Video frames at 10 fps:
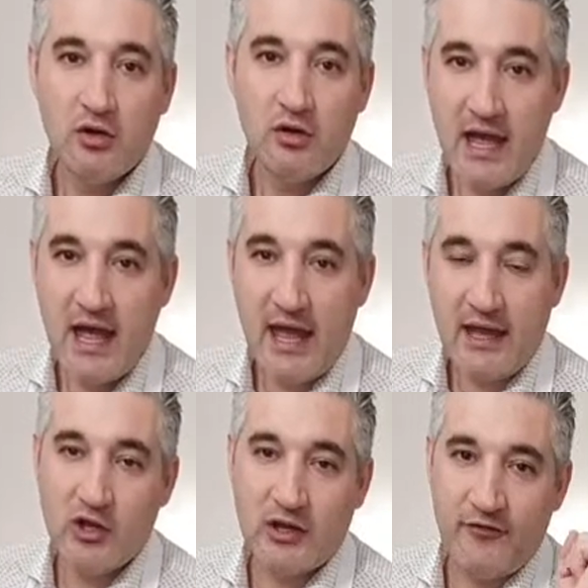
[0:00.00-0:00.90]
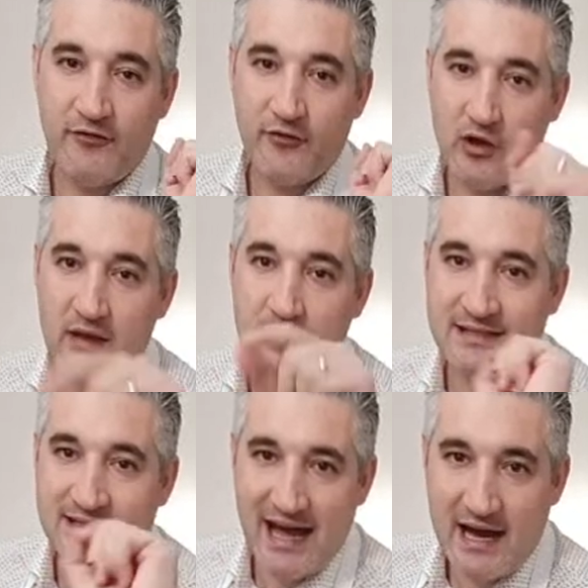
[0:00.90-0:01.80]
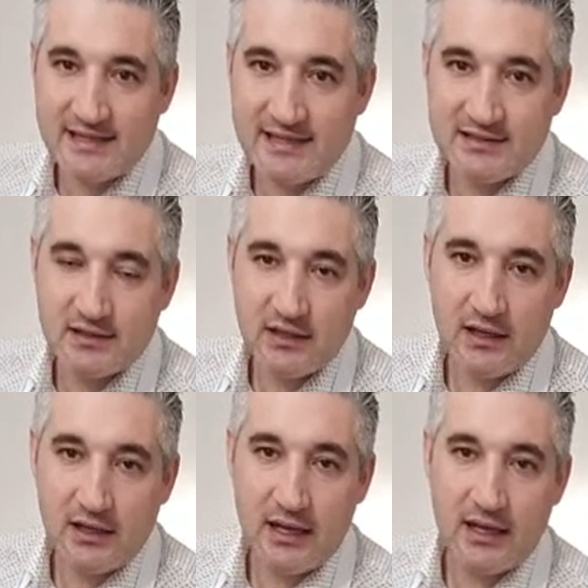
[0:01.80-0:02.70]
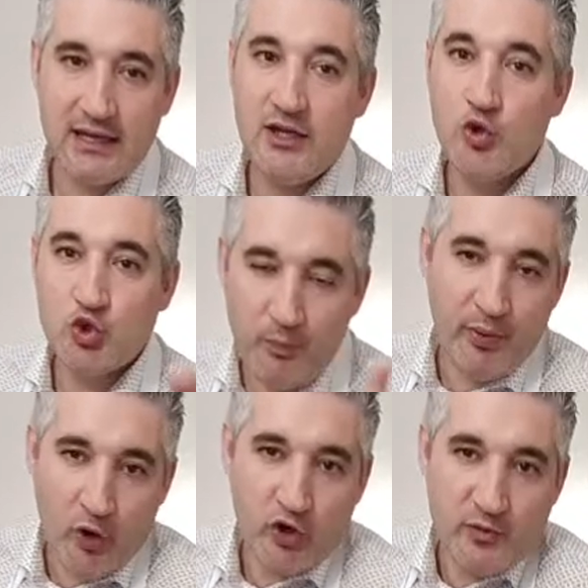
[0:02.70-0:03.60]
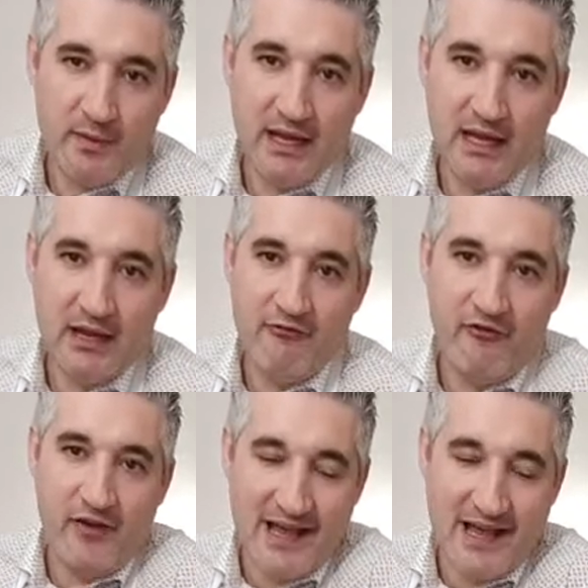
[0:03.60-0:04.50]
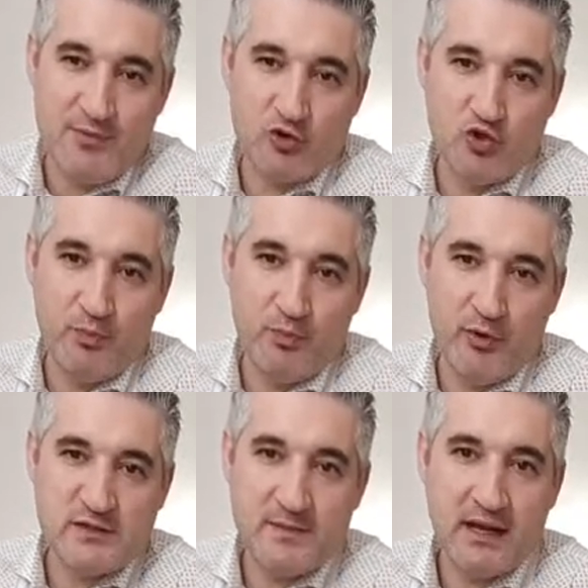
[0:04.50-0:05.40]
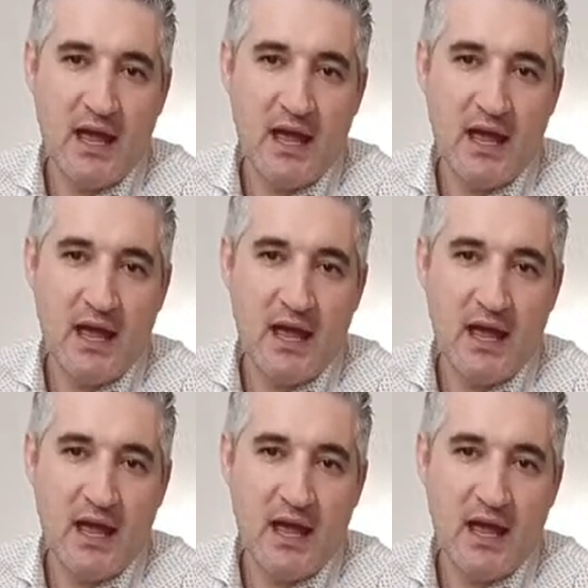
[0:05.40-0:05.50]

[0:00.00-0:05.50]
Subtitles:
Yeah, if you give me stars, you support me and Facebook supports me.